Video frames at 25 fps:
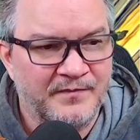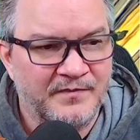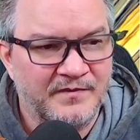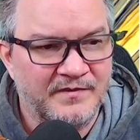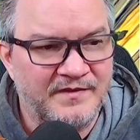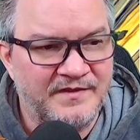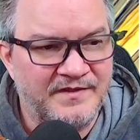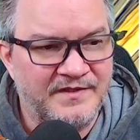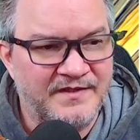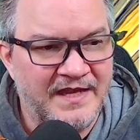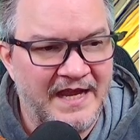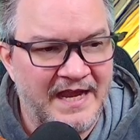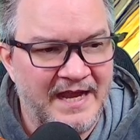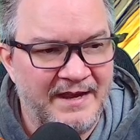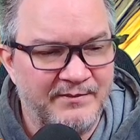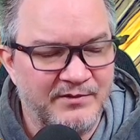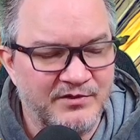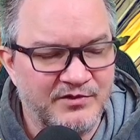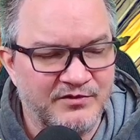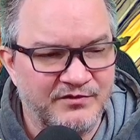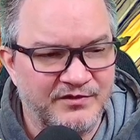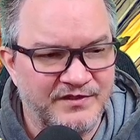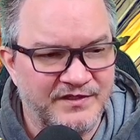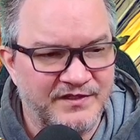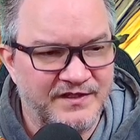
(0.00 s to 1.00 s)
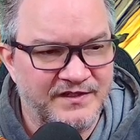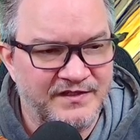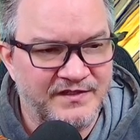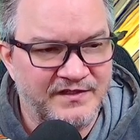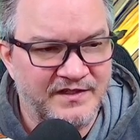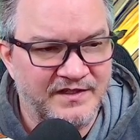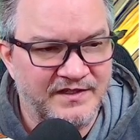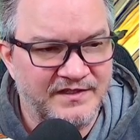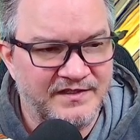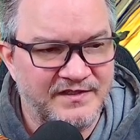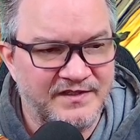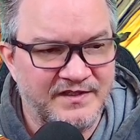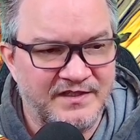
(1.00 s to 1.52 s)
damage
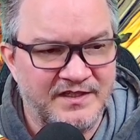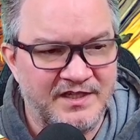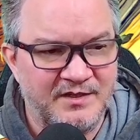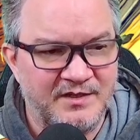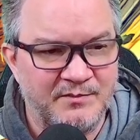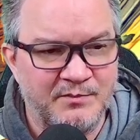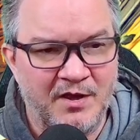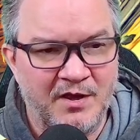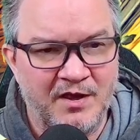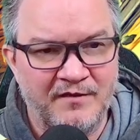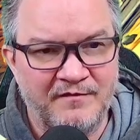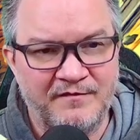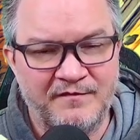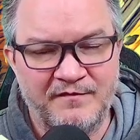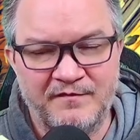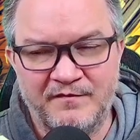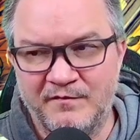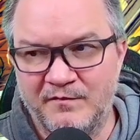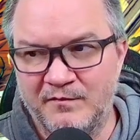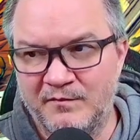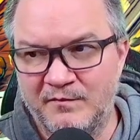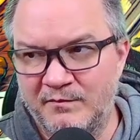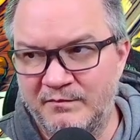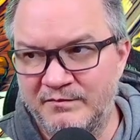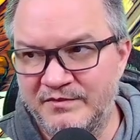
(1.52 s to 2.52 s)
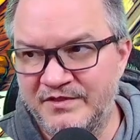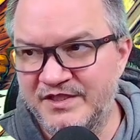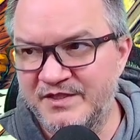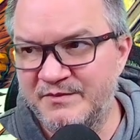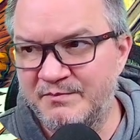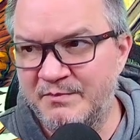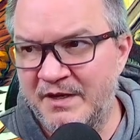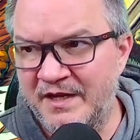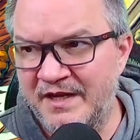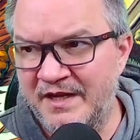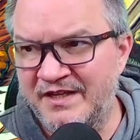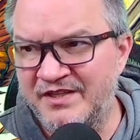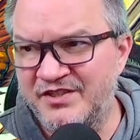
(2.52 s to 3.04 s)
resistance debuff just
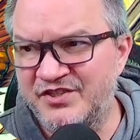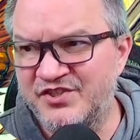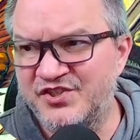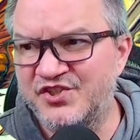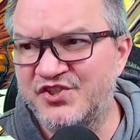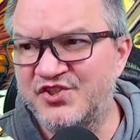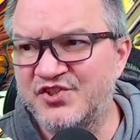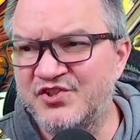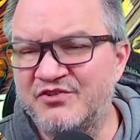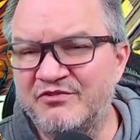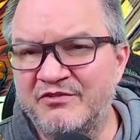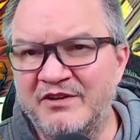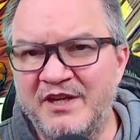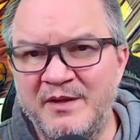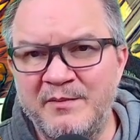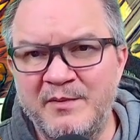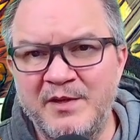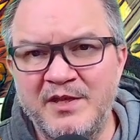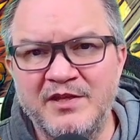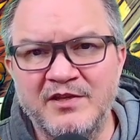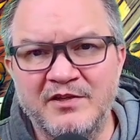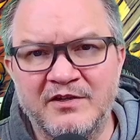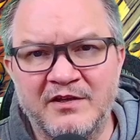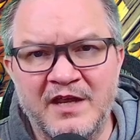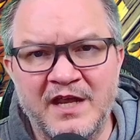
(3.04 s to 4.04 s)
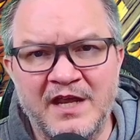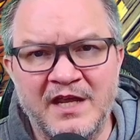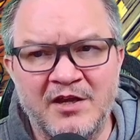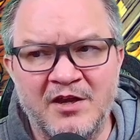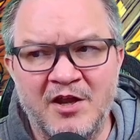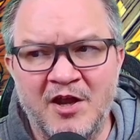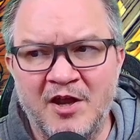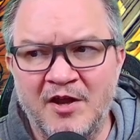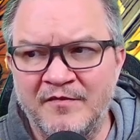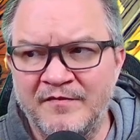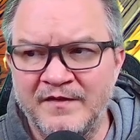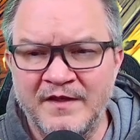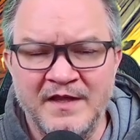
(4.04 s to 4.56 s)
by screaming your head
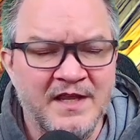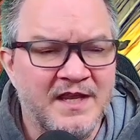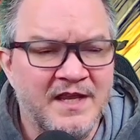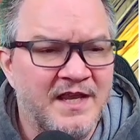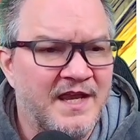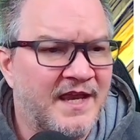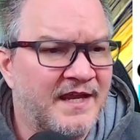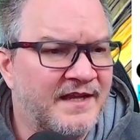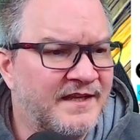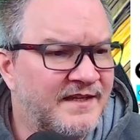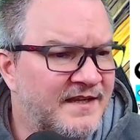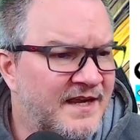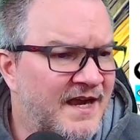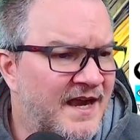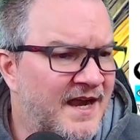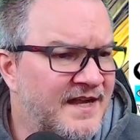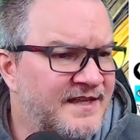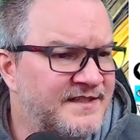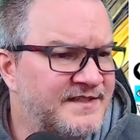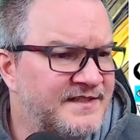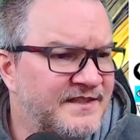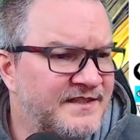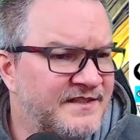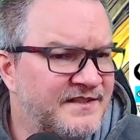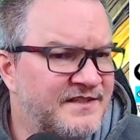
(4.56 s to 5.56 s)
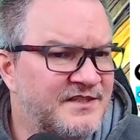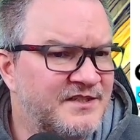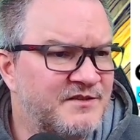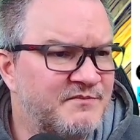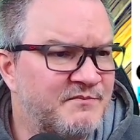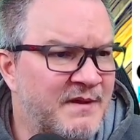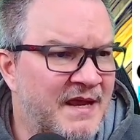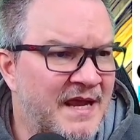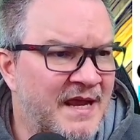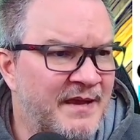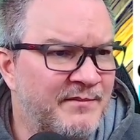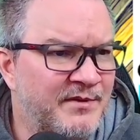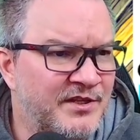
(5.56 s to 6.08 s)
off and constantly
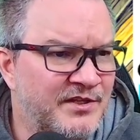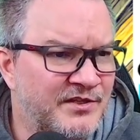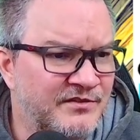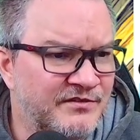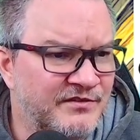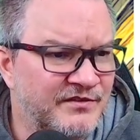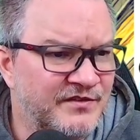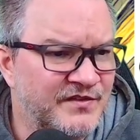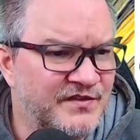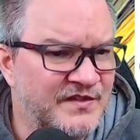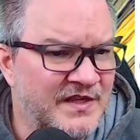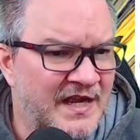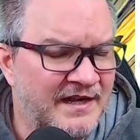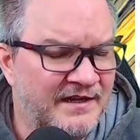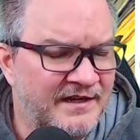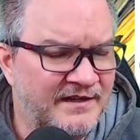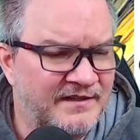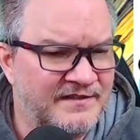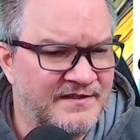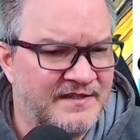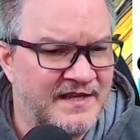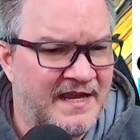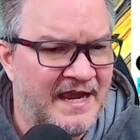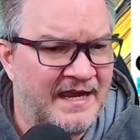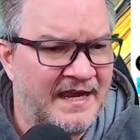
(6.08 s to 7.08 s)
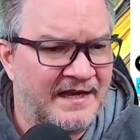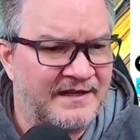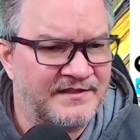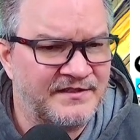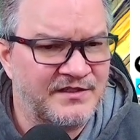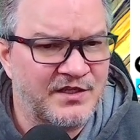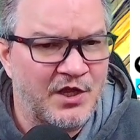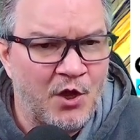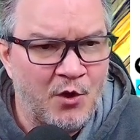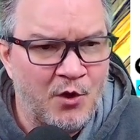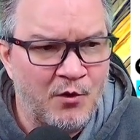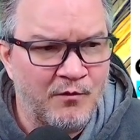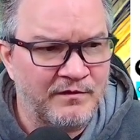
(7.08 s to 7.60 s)
spamming your sonic attacks
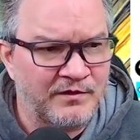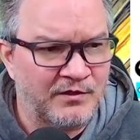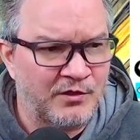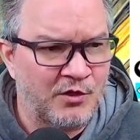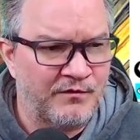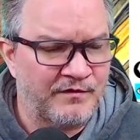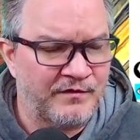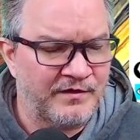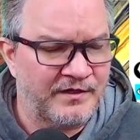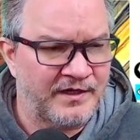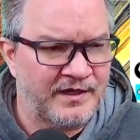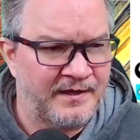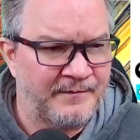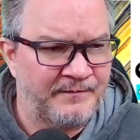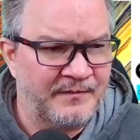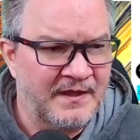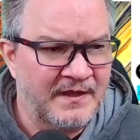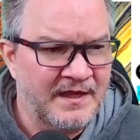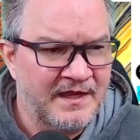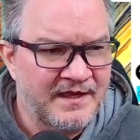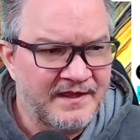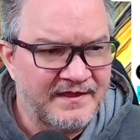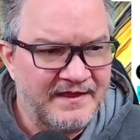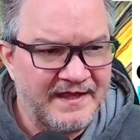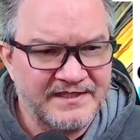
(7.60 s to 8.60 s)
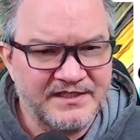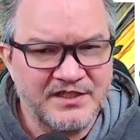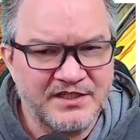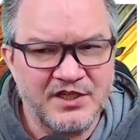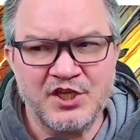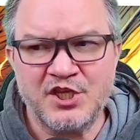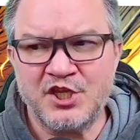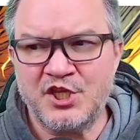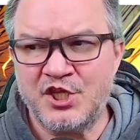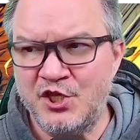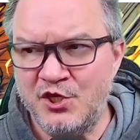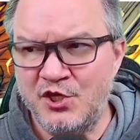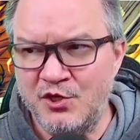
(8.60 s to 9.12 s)
over and over again. That's a
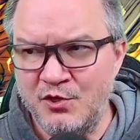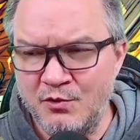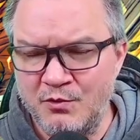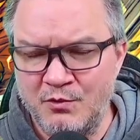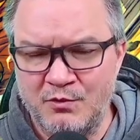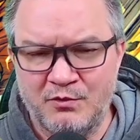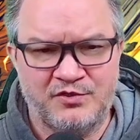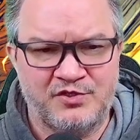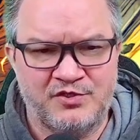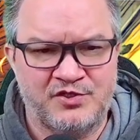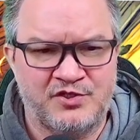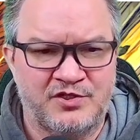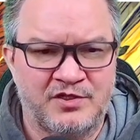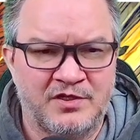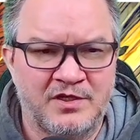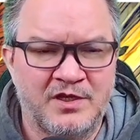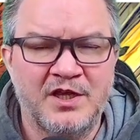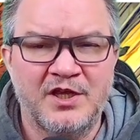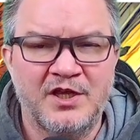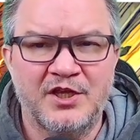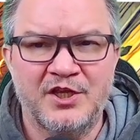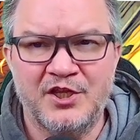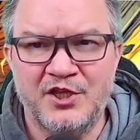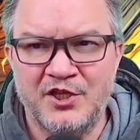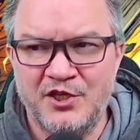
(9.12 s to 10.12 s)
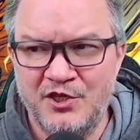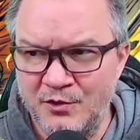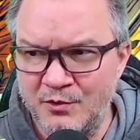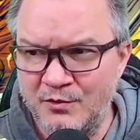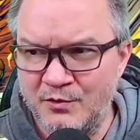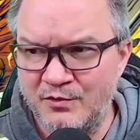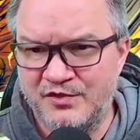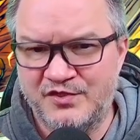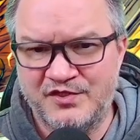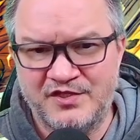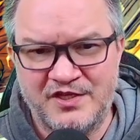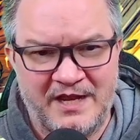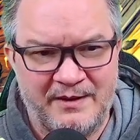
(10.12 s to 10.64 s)
huge,
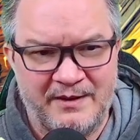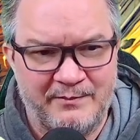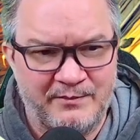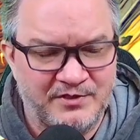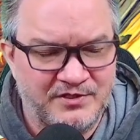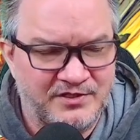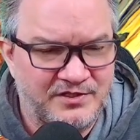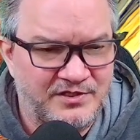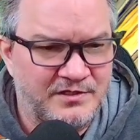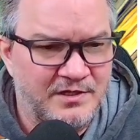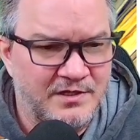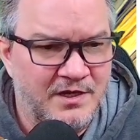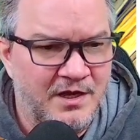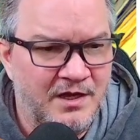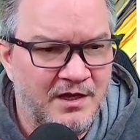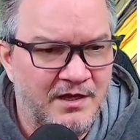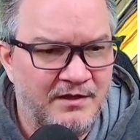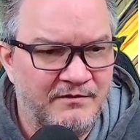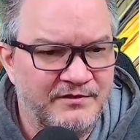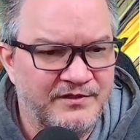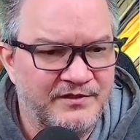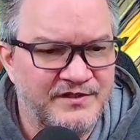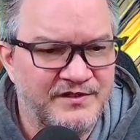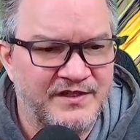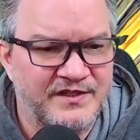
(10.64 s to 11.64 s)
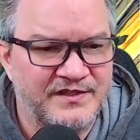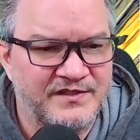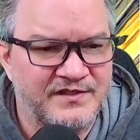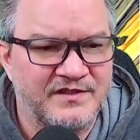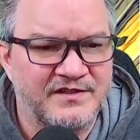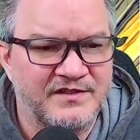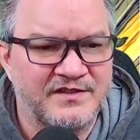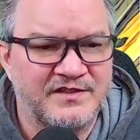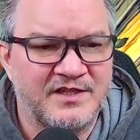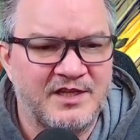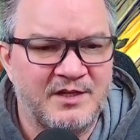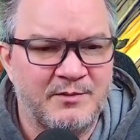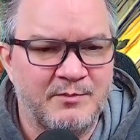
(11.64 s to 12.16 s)
huge damage
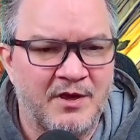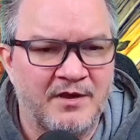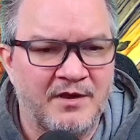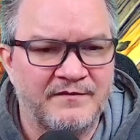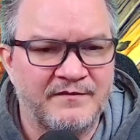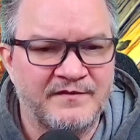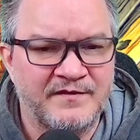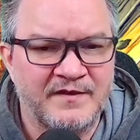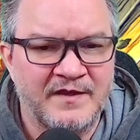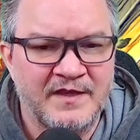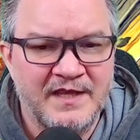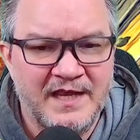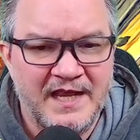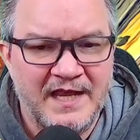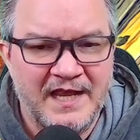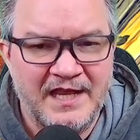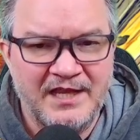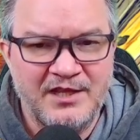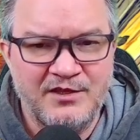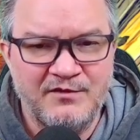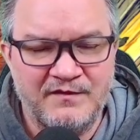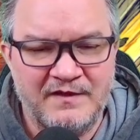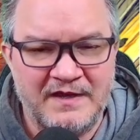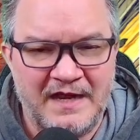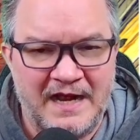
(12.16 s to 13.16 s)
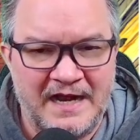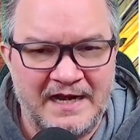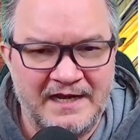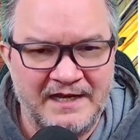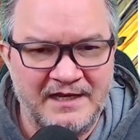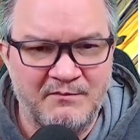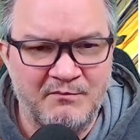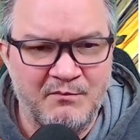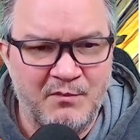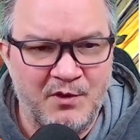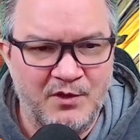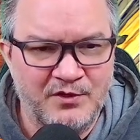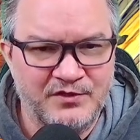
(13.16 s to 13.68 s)
resistance debuff, and you've got it
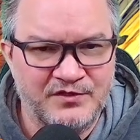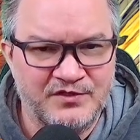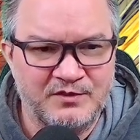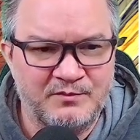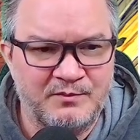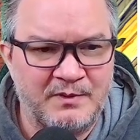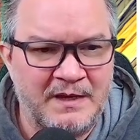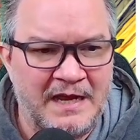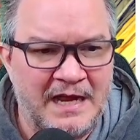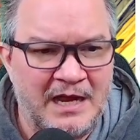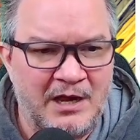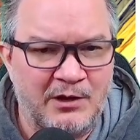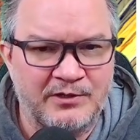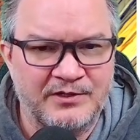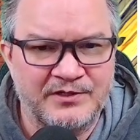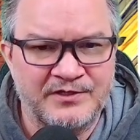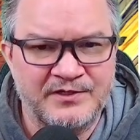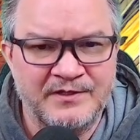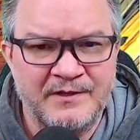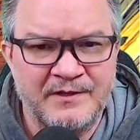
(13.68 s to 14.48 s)
in most of your powers.